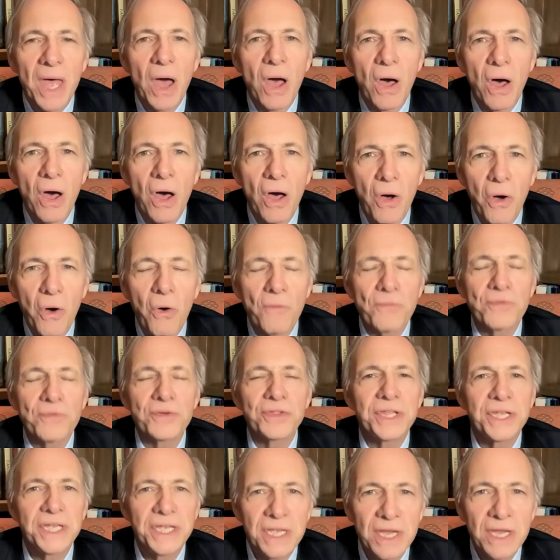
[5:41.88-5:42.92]
over
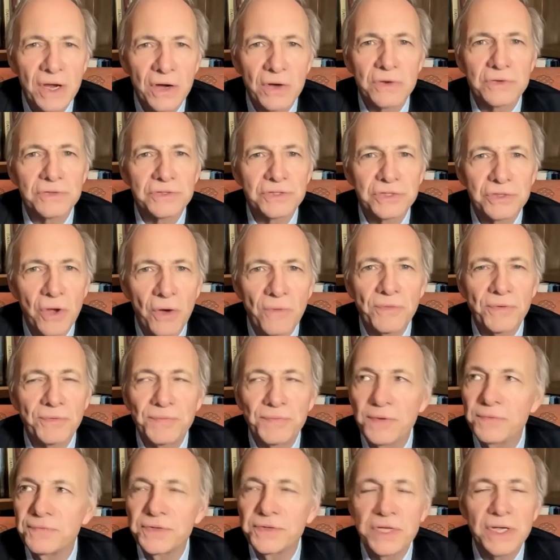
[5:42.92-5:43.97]
the years, over
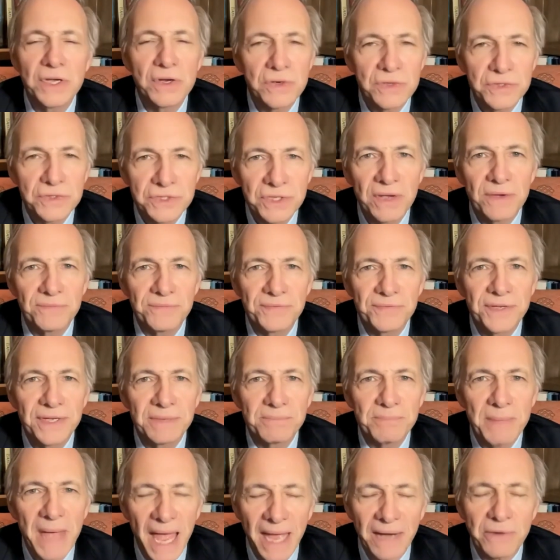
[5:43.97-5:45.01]
50 years of
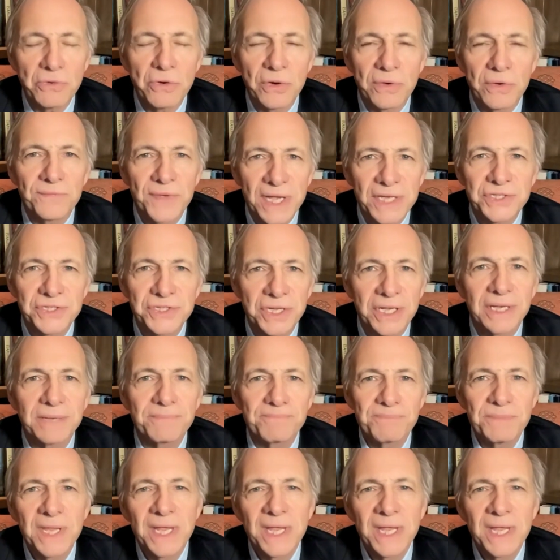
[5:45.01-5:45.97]
macro investing,